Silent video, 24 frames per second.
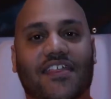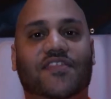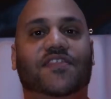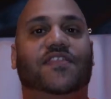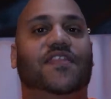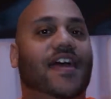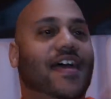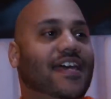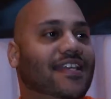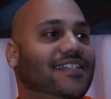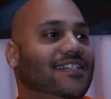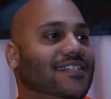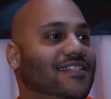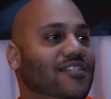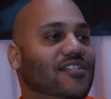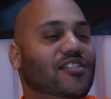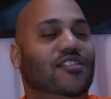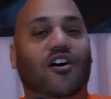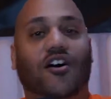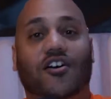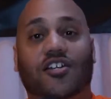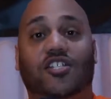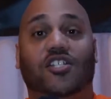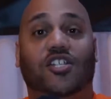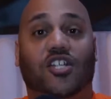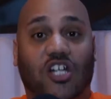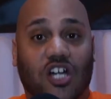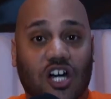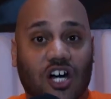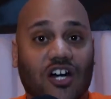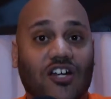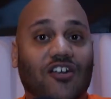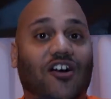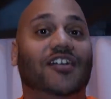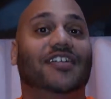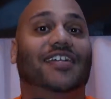this looks
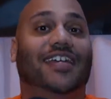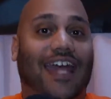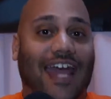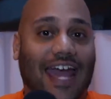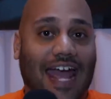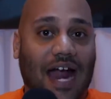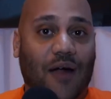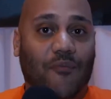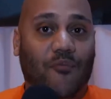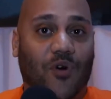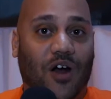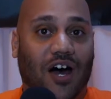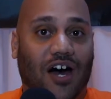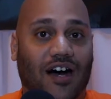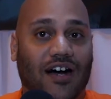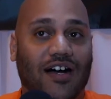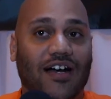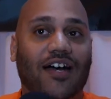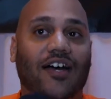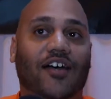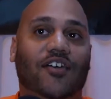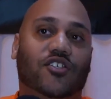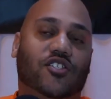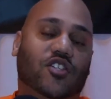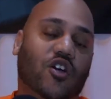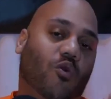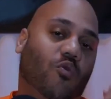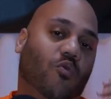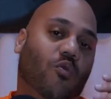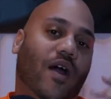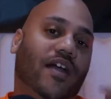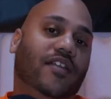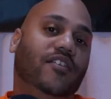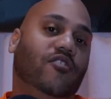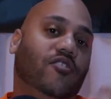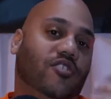good on camera, so
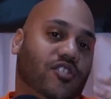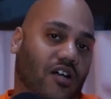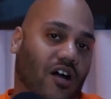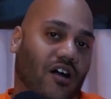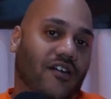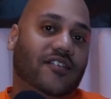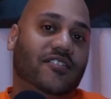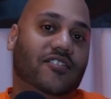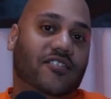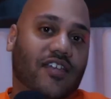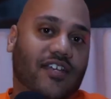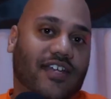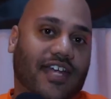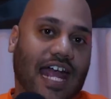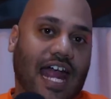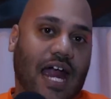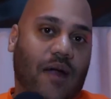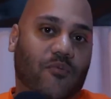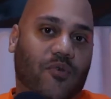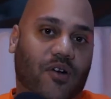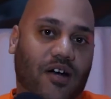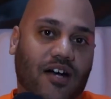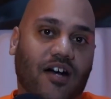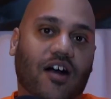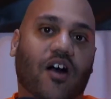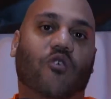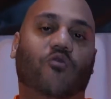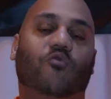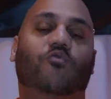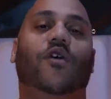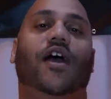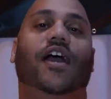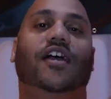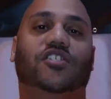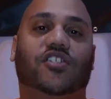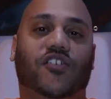when you're talking to the camera,
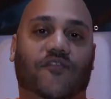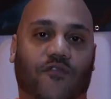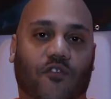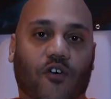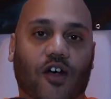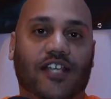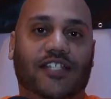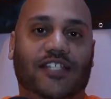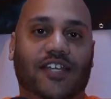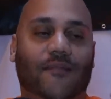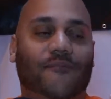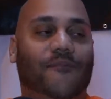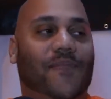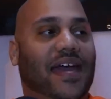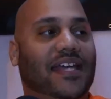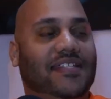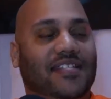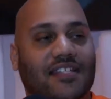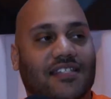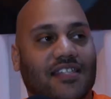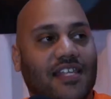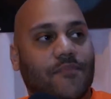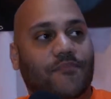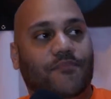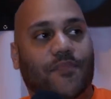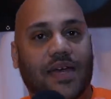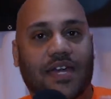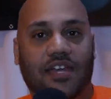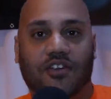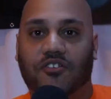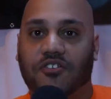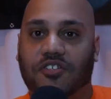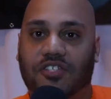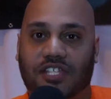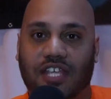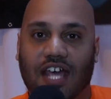raise your voice up, basically be
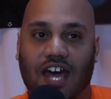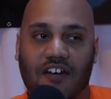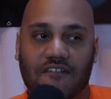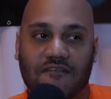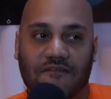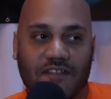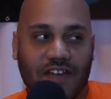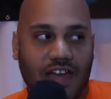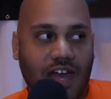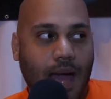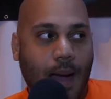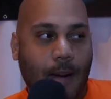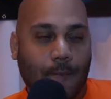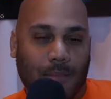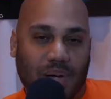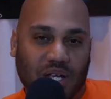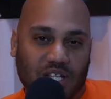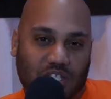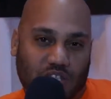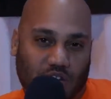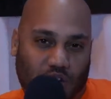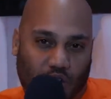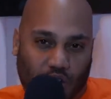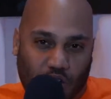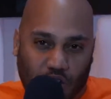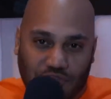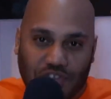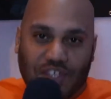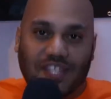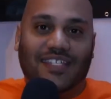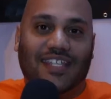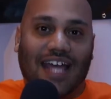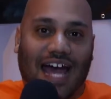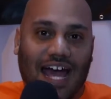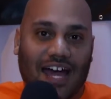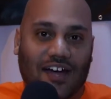yourself, but turn the
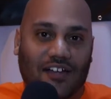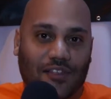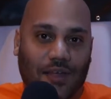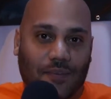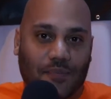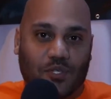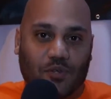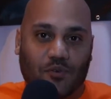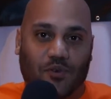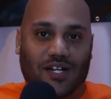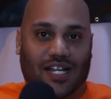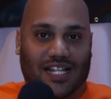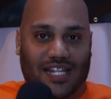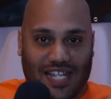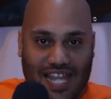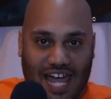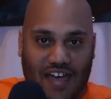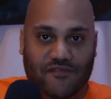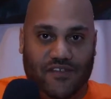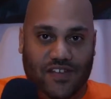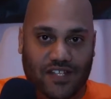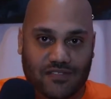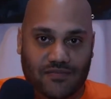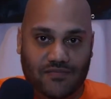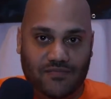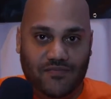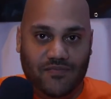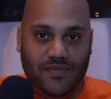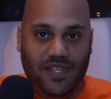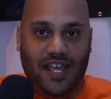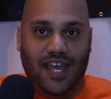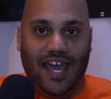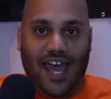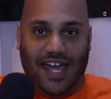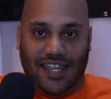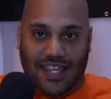dial up to an 11,
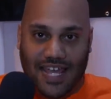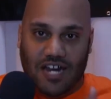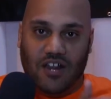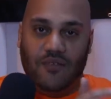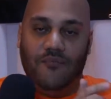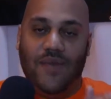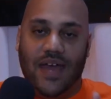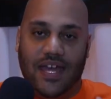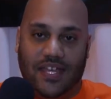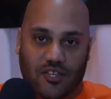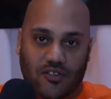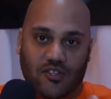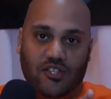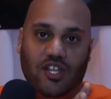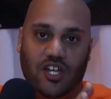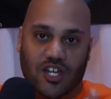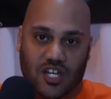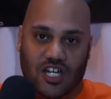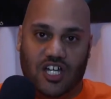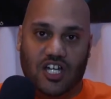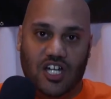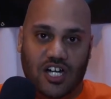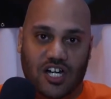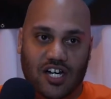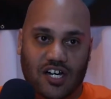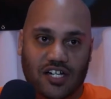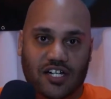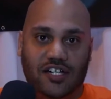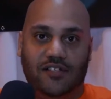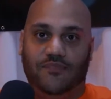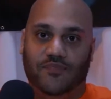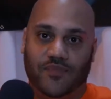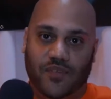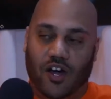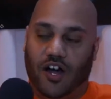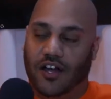and that'll make you look good
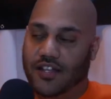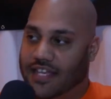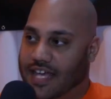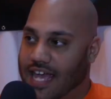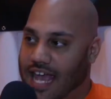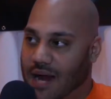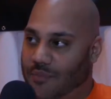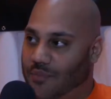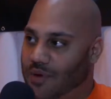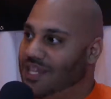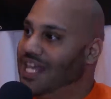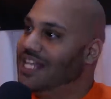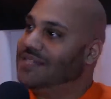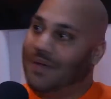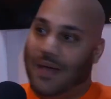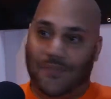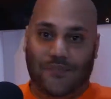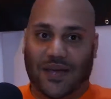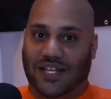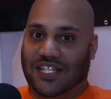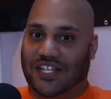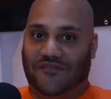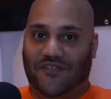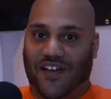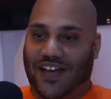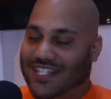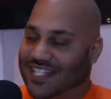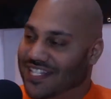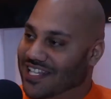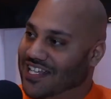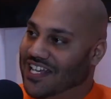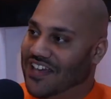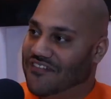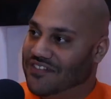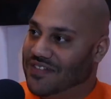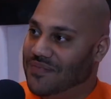on camera. That's my best advice I
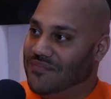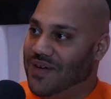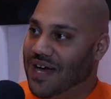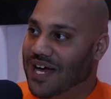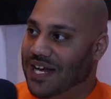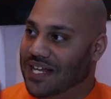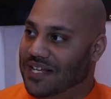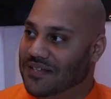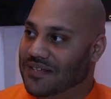could give somebody.